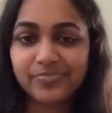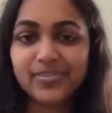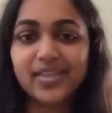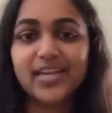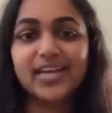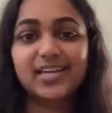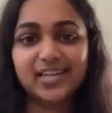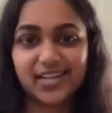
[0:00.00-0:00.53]

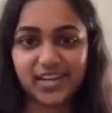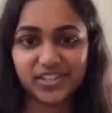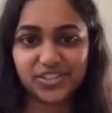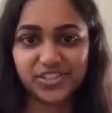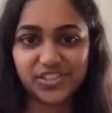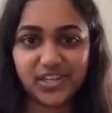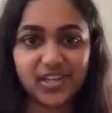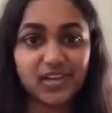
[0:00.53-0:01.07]
In a
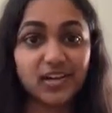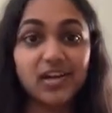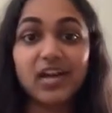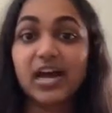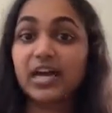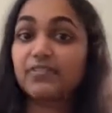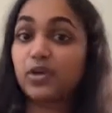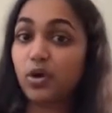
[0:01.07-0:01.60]
nutshell, I
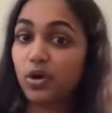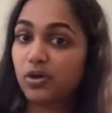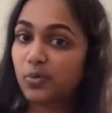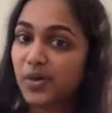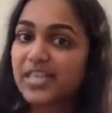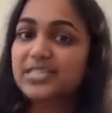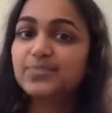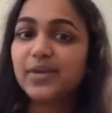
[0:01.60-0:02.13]
will
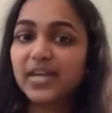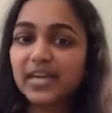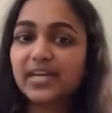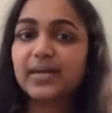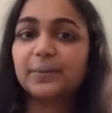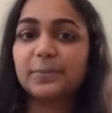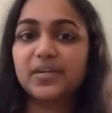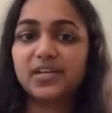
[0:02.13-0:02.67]
always be
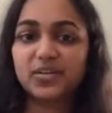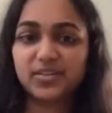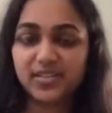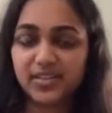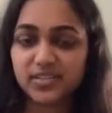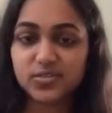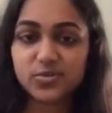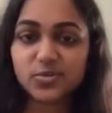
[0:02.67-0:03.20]
indebted to the
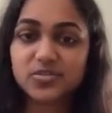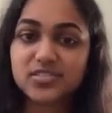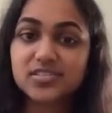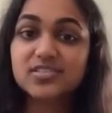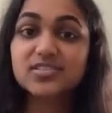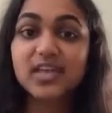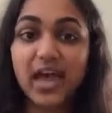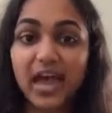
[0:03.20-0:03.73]

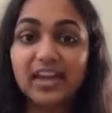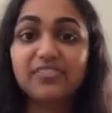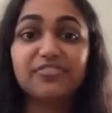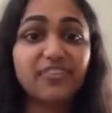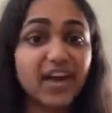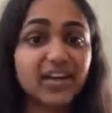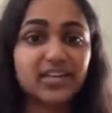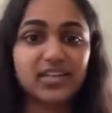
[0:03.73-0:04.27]
resources and
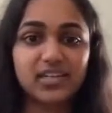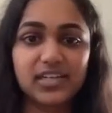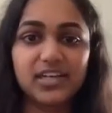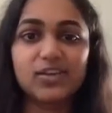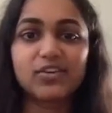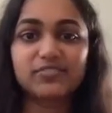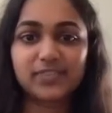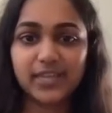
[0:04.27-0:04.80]
faculty
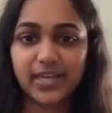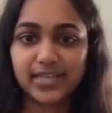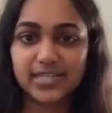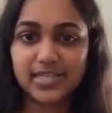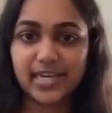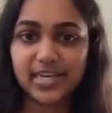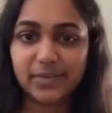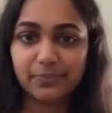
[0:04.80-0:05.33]
of the
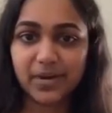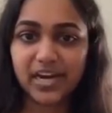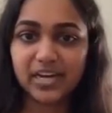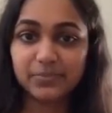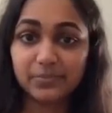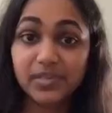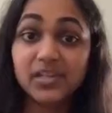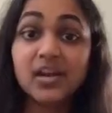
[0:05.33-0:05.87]
ECE
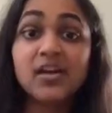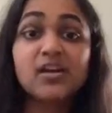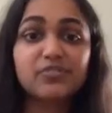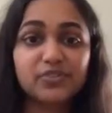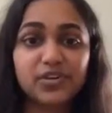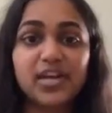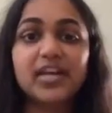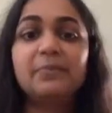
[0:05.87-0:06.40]
department for
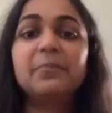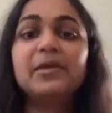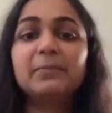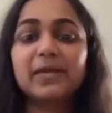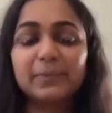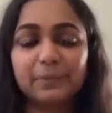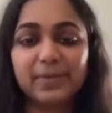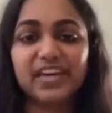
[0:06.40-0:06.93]
helping me
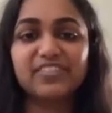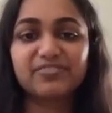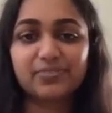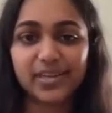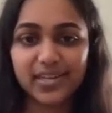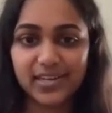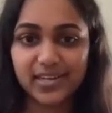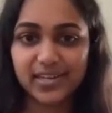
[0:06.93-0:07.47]
pave my
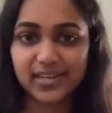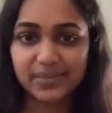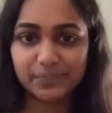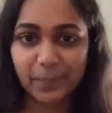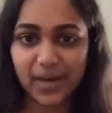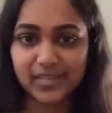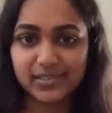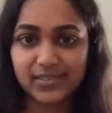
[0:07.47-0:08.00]
career
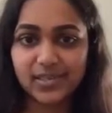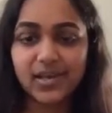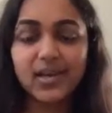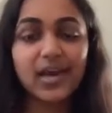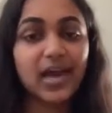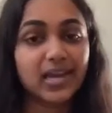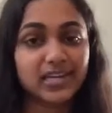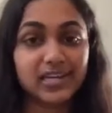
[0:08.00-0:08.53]
path,
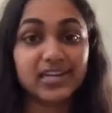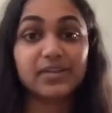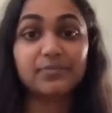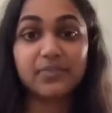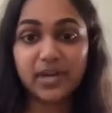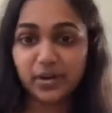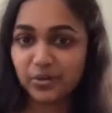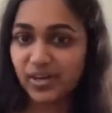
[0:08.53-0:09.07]
and I can
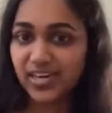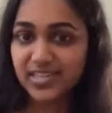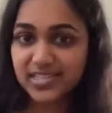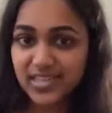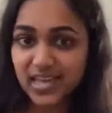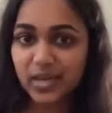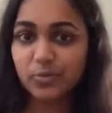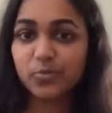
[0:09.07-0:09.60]
proudly
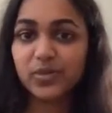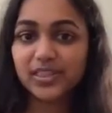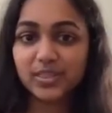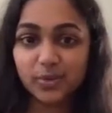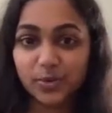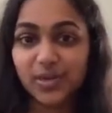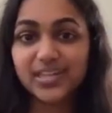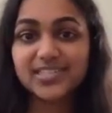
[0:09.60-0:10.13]
say with no
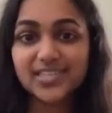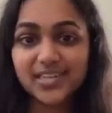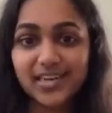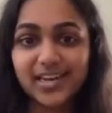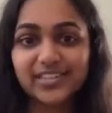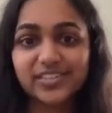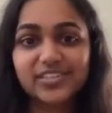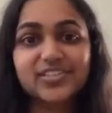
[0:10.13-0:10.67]

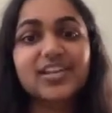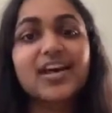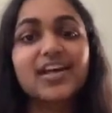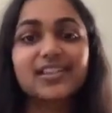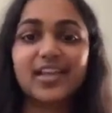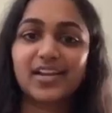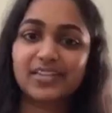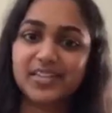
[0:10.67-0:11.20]
hesitation
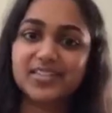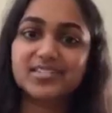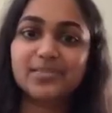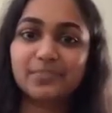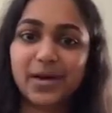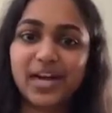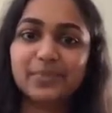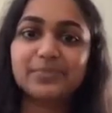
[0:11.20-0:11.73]
that this
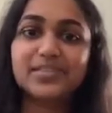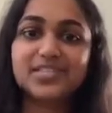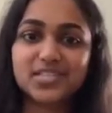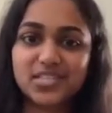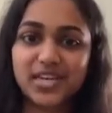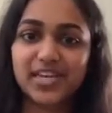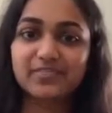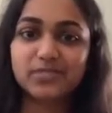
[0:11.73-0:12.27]
department
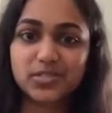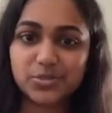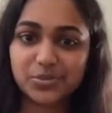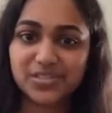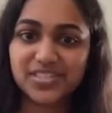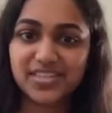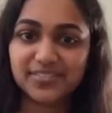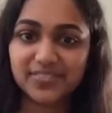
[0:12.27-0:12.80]
strives to
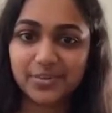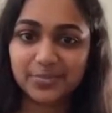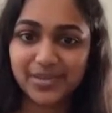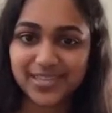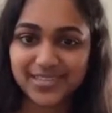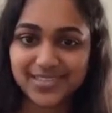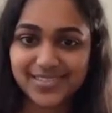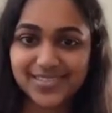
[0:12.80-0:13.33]
achieve the
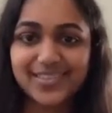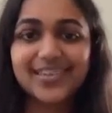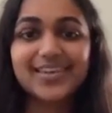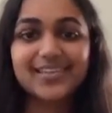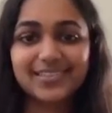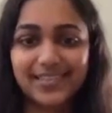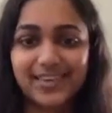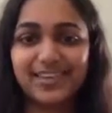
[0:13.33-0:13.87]
best.
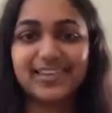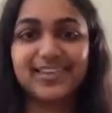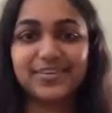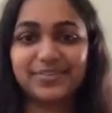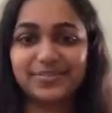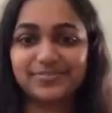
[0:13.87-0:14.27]
Thank you.